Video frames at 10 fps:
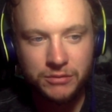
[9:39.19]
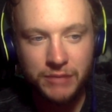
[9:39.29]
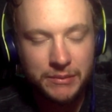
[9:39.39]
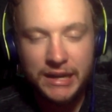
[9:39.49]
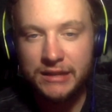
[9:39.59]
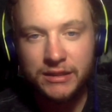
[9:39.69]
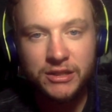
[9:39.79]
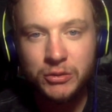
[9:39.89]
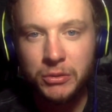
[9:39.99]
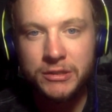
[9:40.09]
maybe
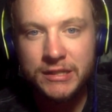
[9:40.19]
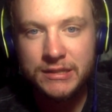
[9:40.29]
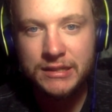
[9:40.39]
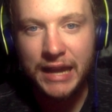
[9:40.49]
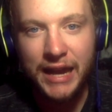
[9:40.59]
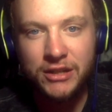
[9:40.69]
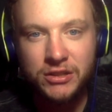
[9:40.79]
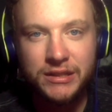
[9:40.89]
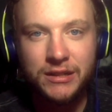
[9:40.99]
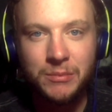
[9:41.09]
Anthony Schwartz is
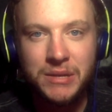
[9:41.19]
actually going to